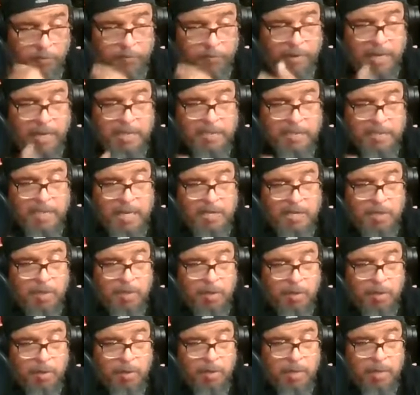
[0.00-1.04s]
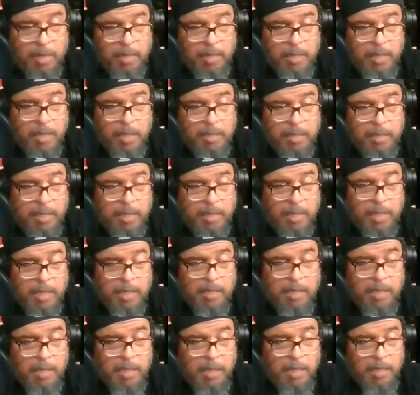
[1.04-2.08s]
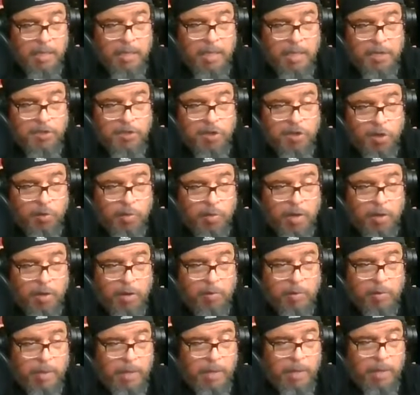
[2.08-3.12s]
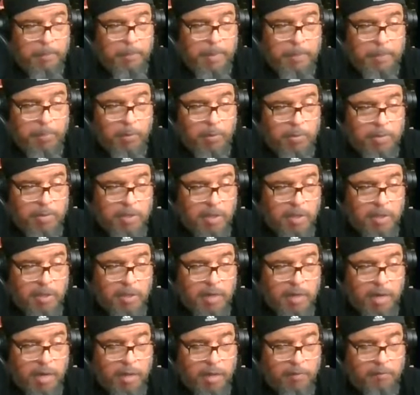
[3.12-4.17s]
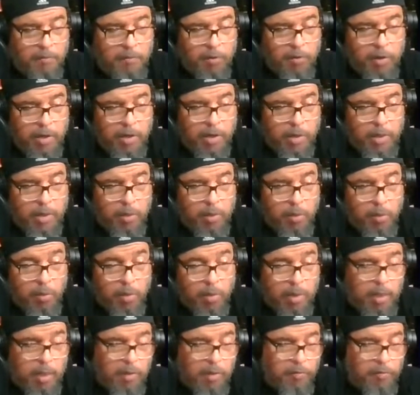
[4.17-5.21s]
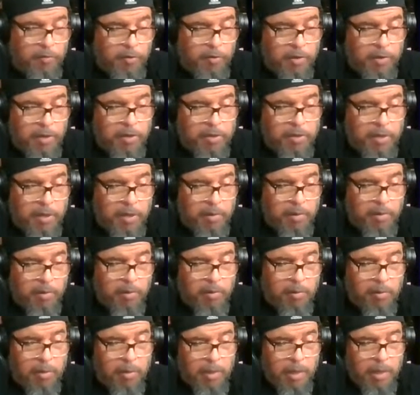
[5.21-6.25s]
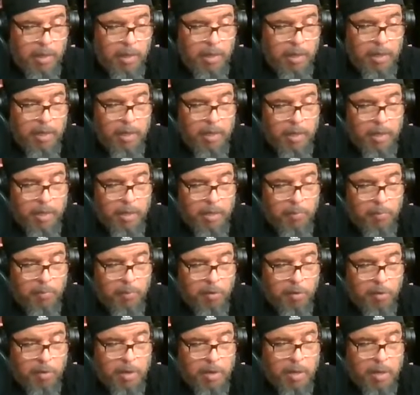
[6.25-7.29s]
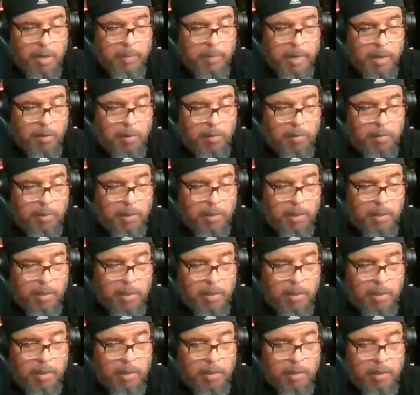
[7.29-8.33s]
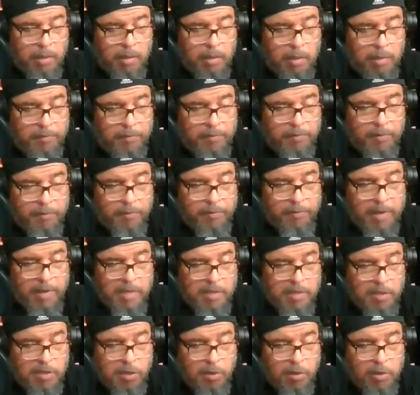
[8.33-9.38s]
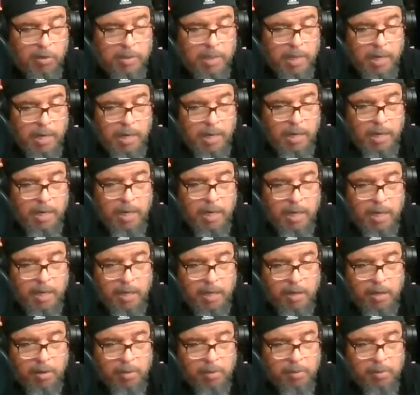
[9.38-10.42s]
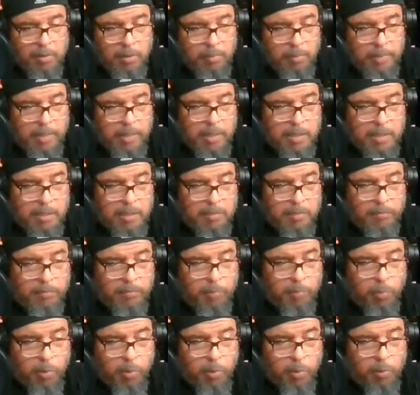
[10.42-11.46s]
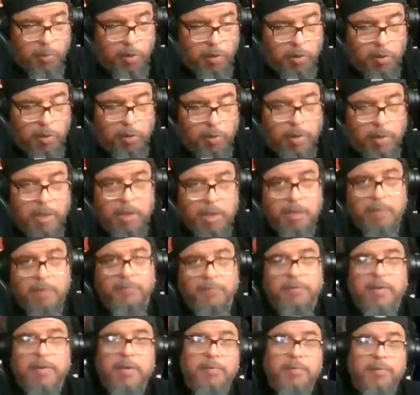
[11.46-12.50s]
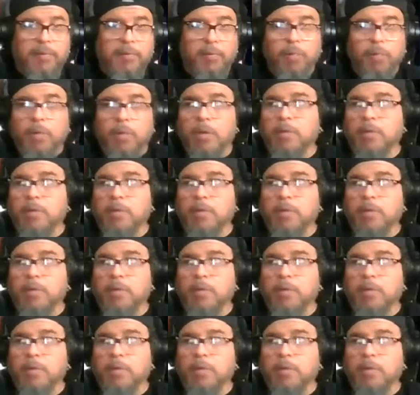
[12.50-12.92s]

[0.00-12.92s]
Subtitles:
fans that attend that show. Now, people in Southern California or California in general will come out if they're fans of yours. And also because of where we're located in Victorville, we're